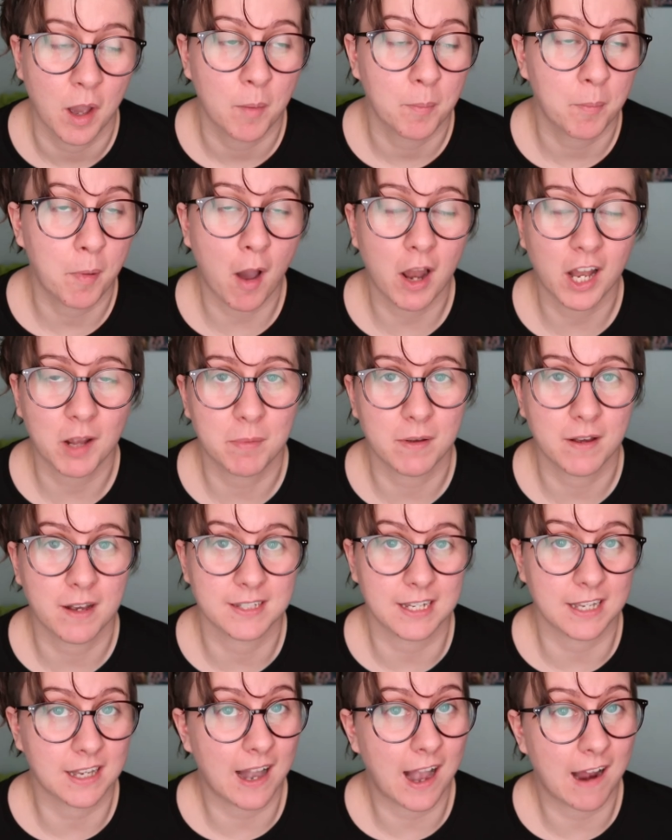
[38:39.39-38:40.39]
partly because
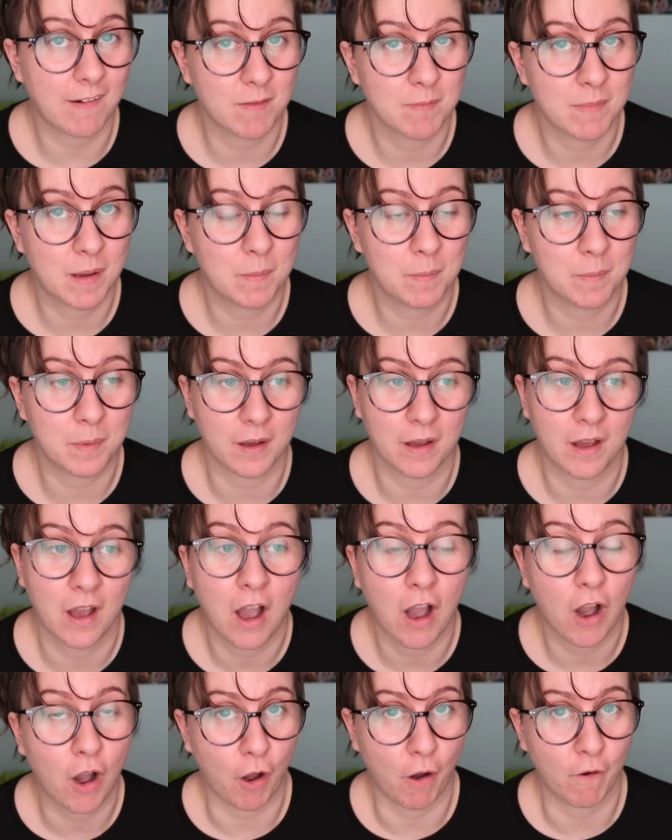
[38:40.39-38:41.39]
I can't remember
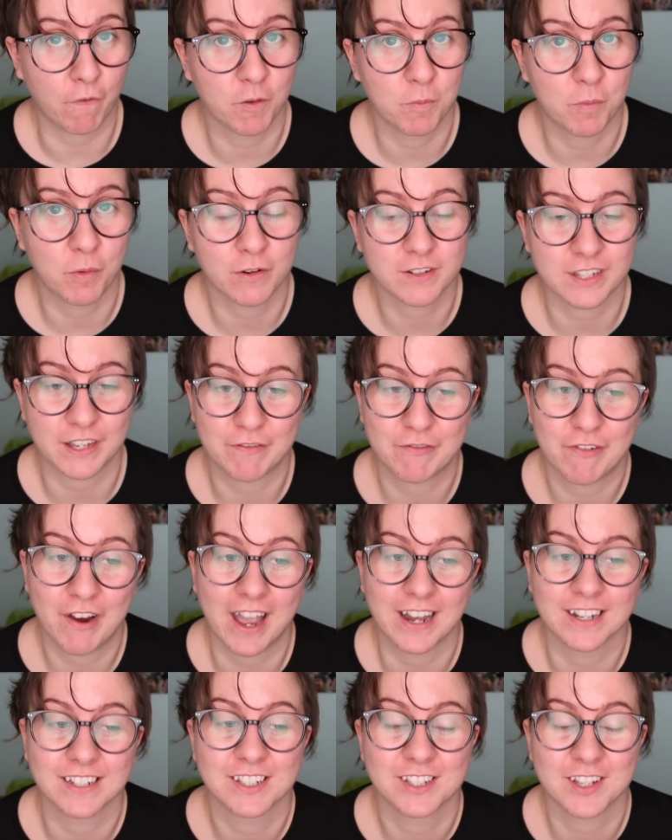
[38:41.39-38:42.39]
half the books I've
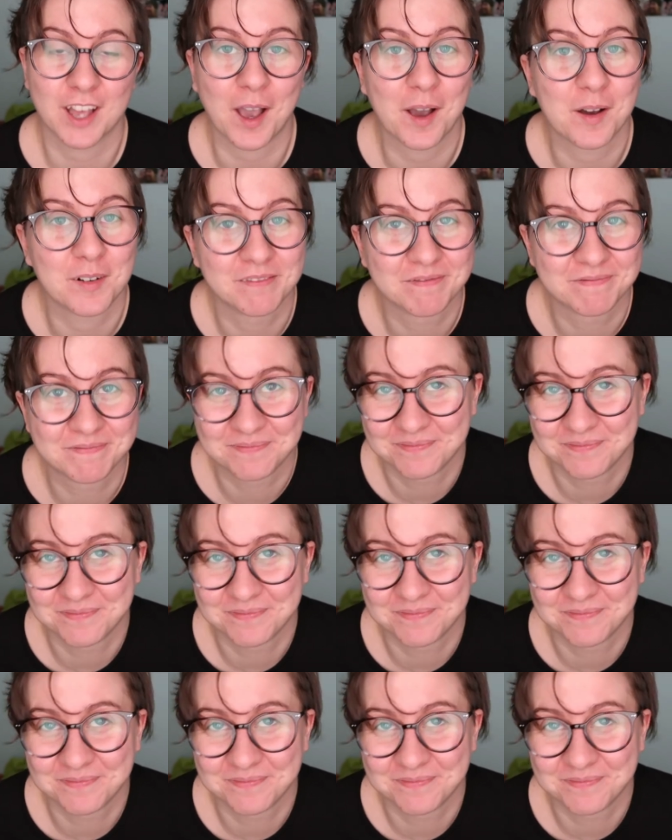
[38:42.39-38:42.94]
read, so